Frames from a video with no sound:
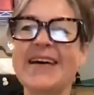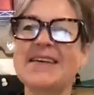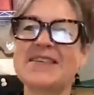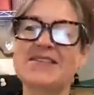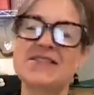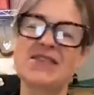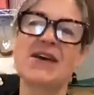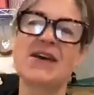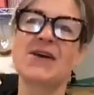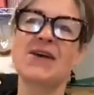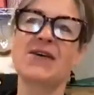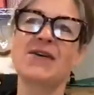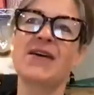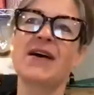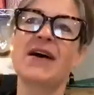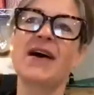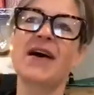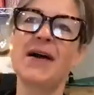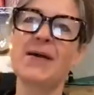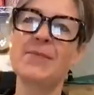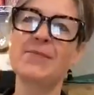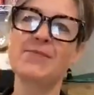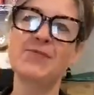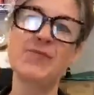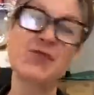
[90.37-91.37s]
So
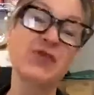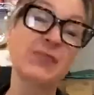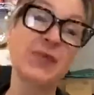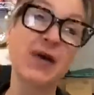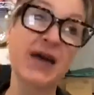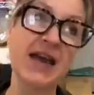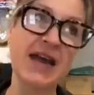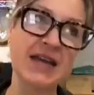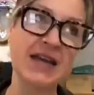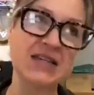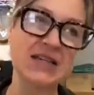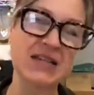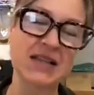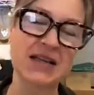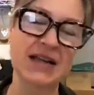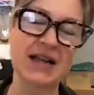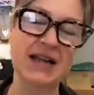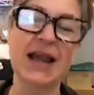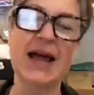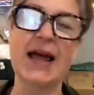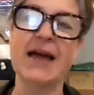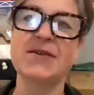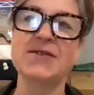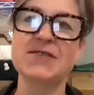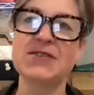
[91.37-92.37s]
with my head in the
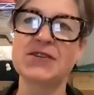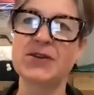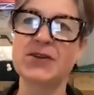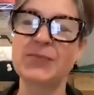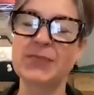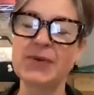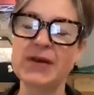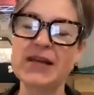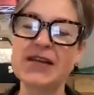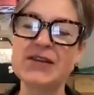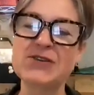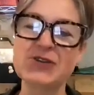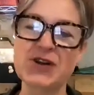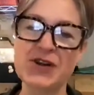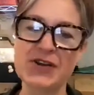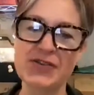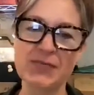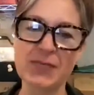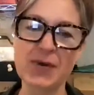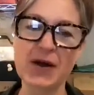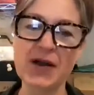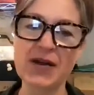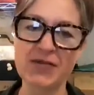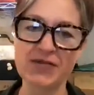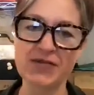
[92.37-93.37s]
clouds, I completely
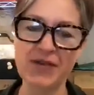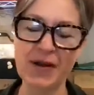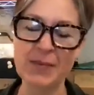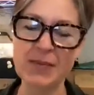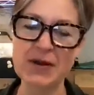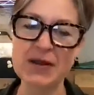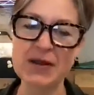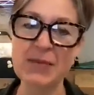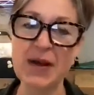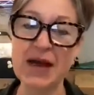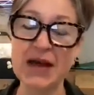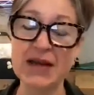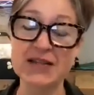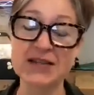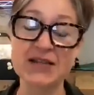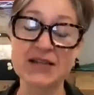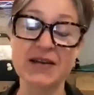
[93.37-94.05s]
drove my family mad,